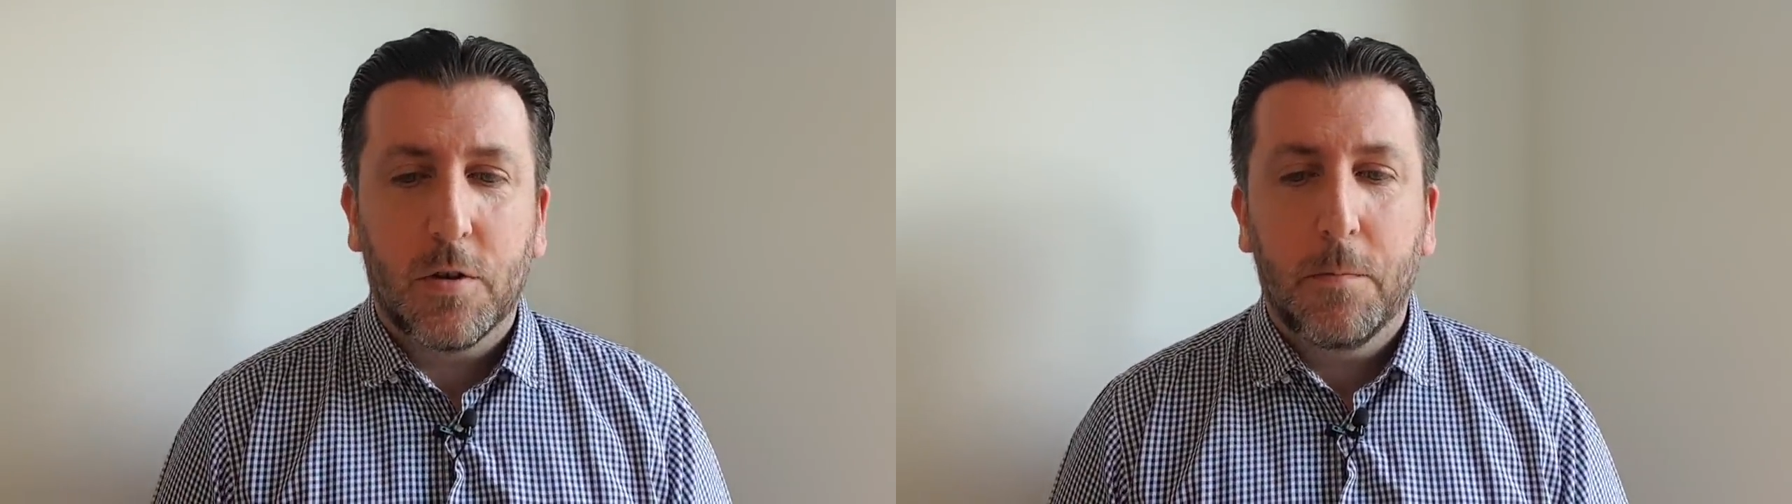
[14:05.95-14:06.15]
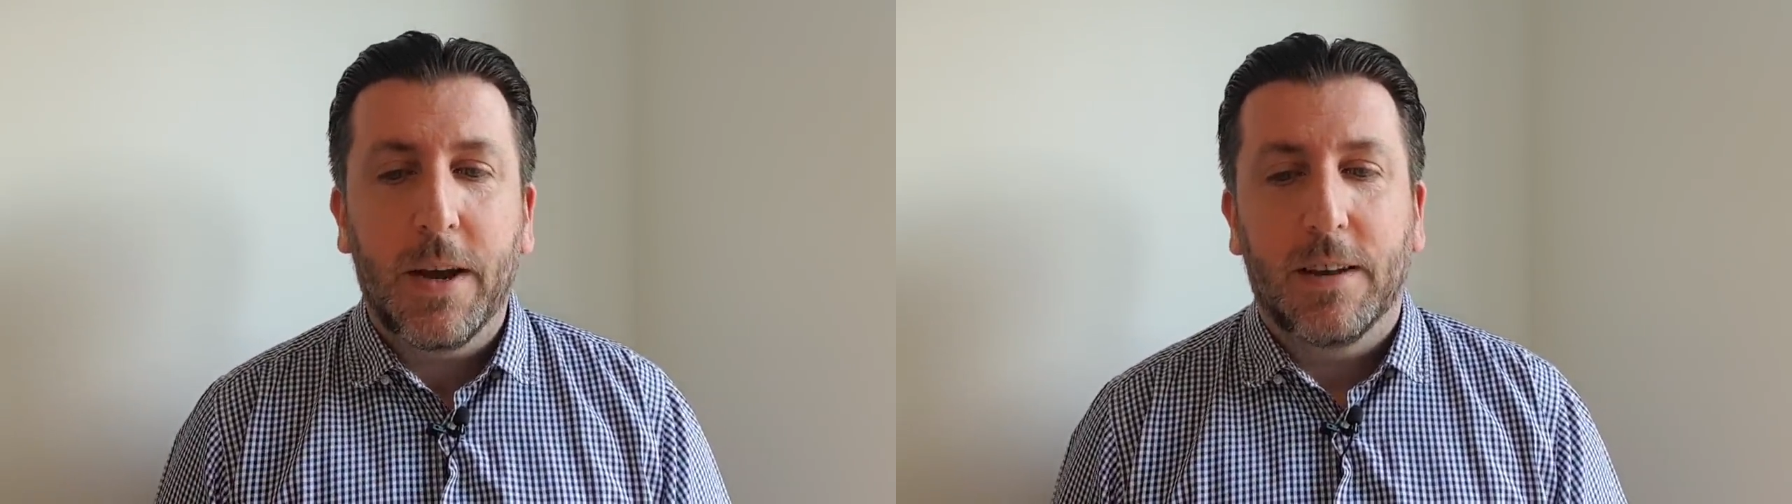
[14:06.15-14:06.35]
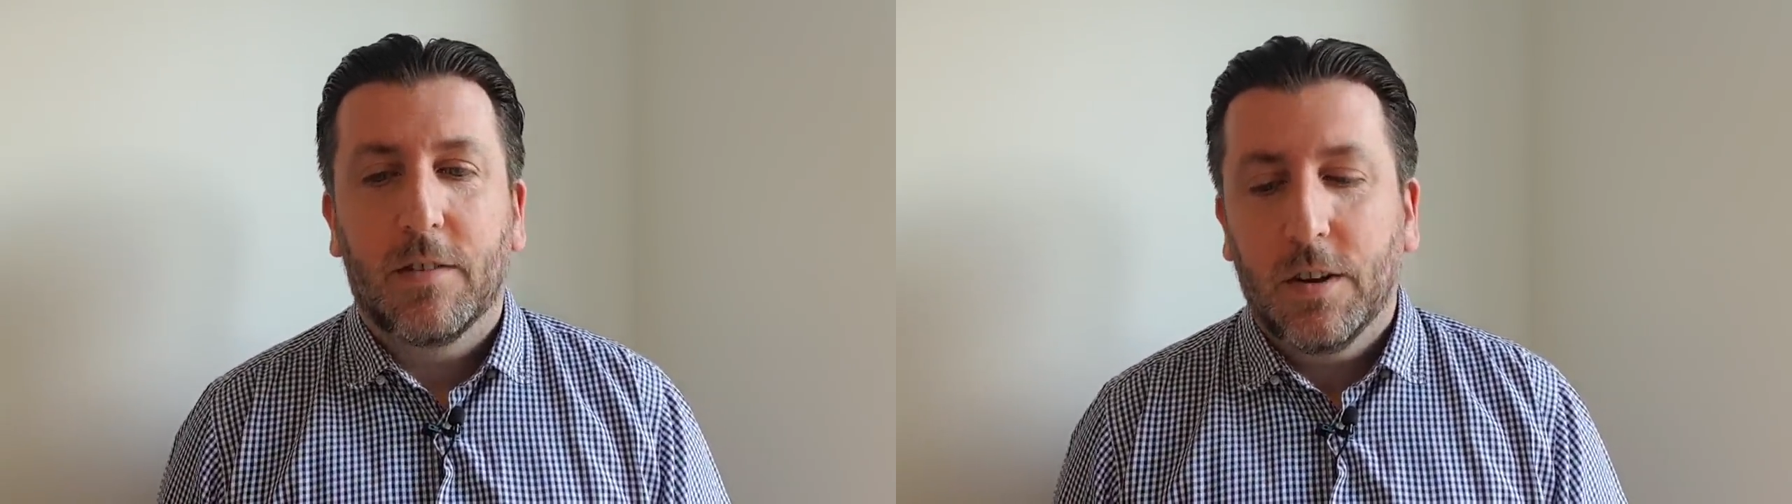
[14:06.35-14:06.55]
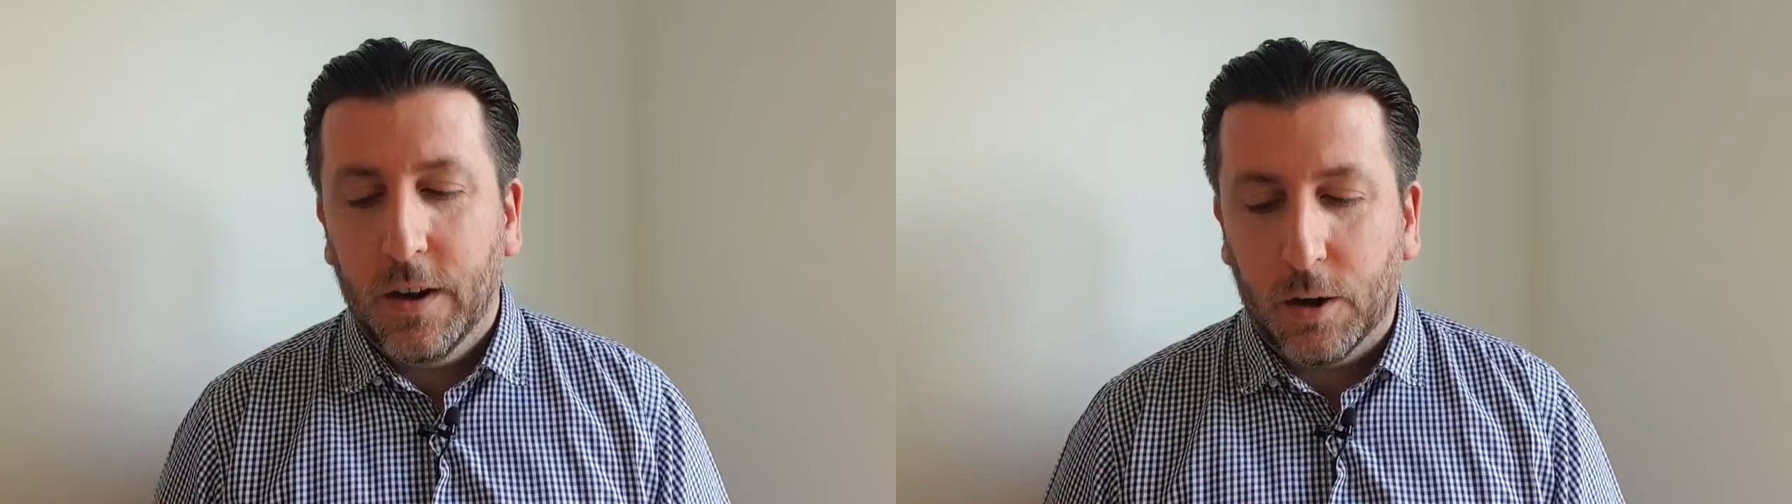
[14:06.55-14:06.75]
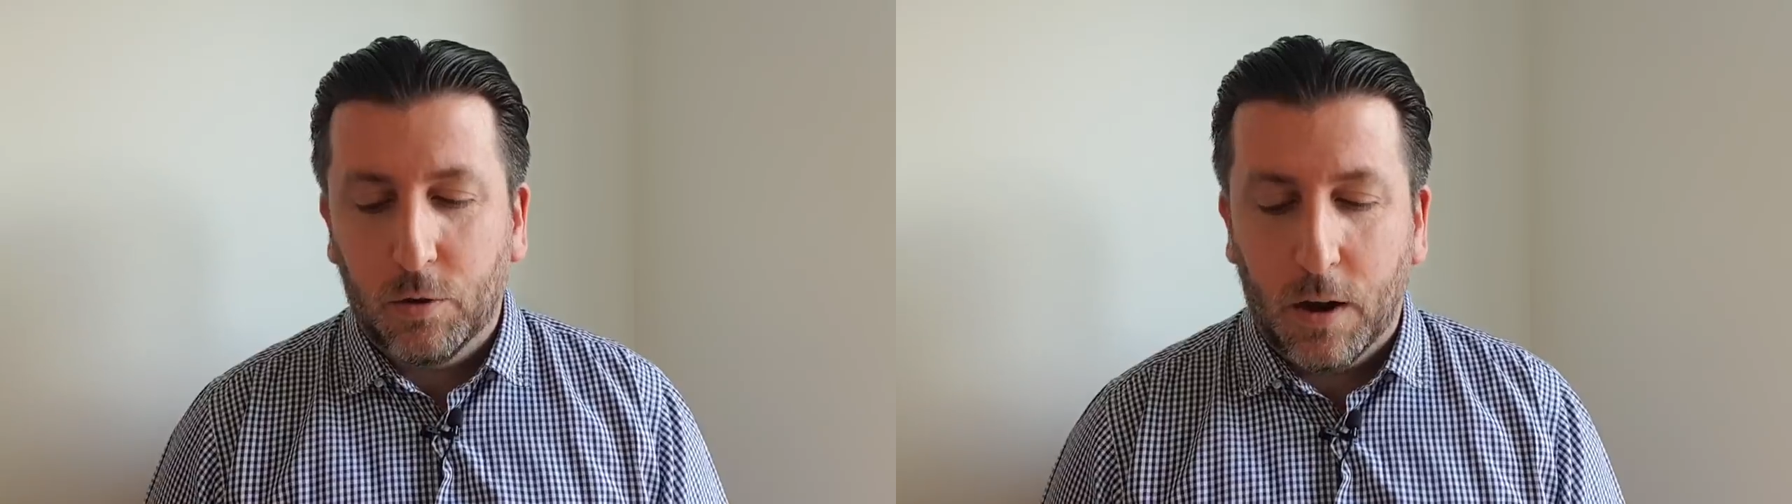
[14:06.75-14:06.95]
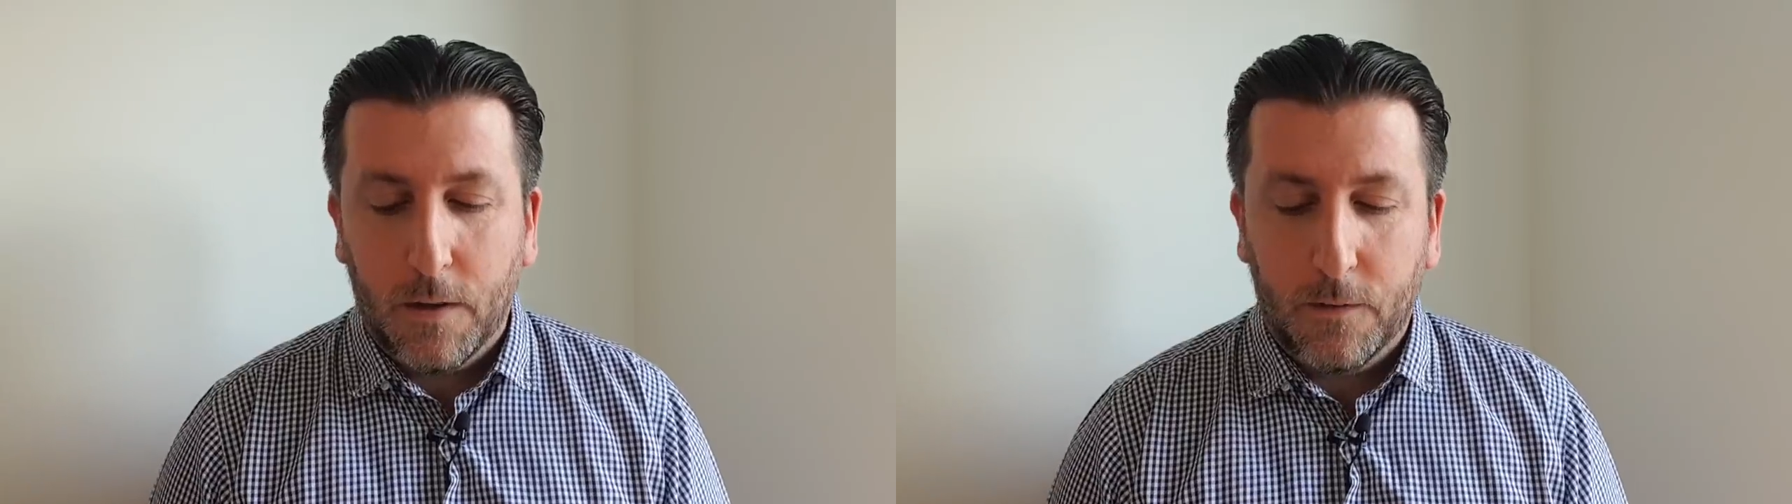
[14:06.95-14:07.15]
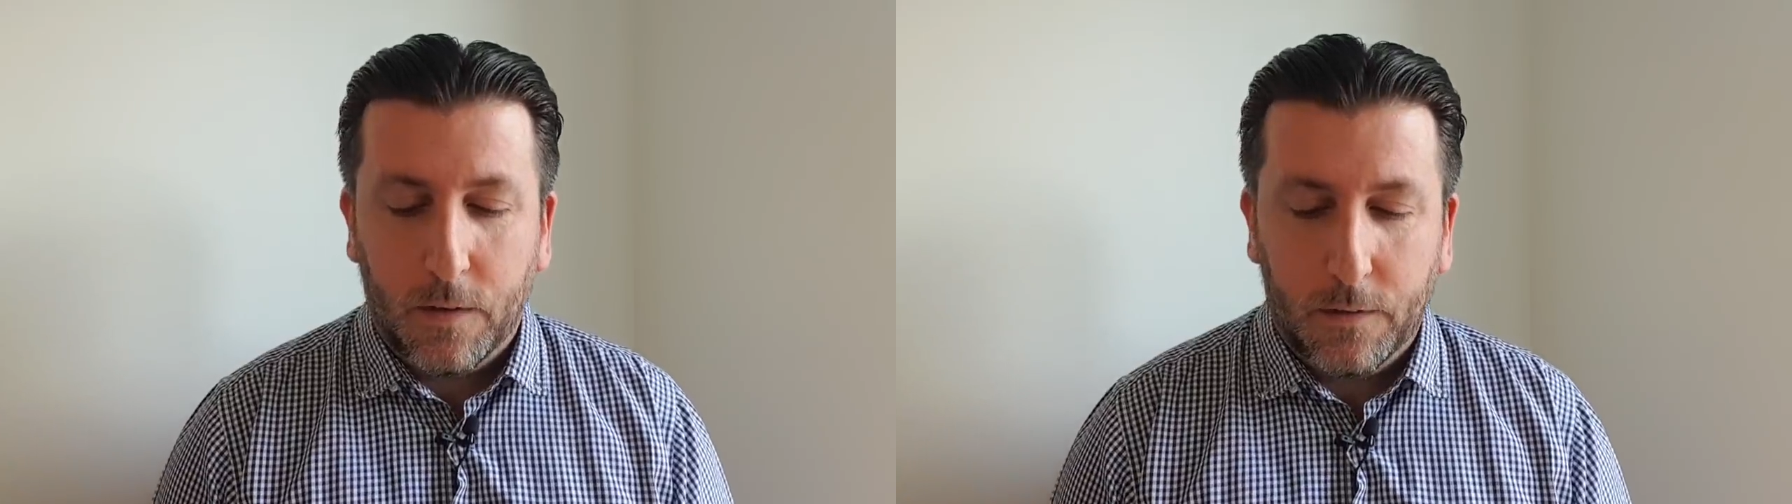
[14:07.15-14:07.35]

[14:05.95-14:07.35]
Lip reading: bit, you know, to have,